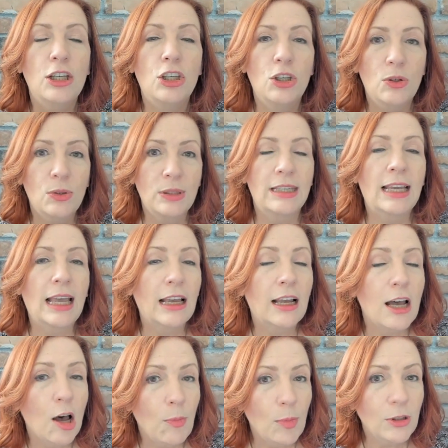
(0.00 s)
using a
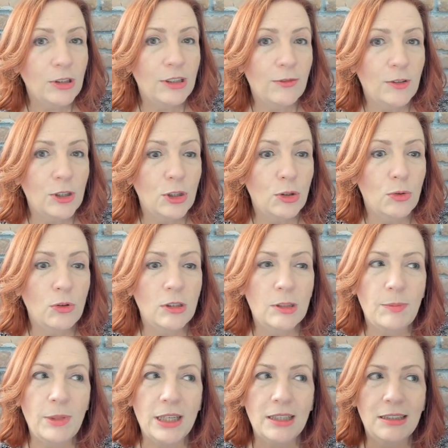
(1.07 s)
couple different tools
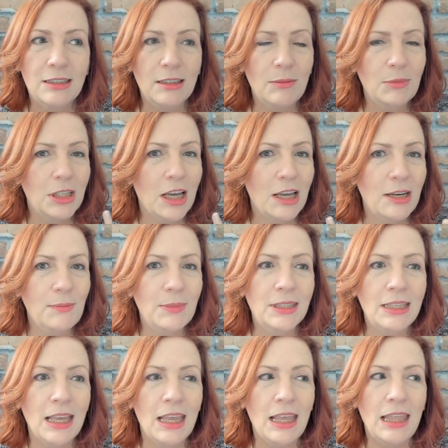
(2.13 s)
because sometimes